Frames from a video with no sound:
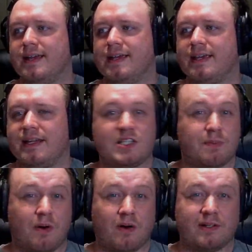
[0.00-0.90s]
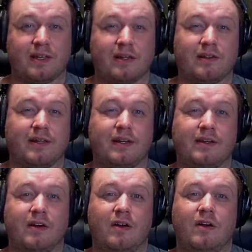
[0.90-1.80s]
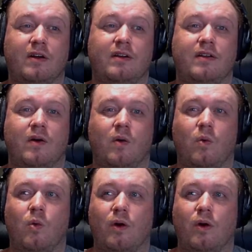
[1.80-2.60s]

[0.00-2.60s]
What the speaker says: any spawn killing, or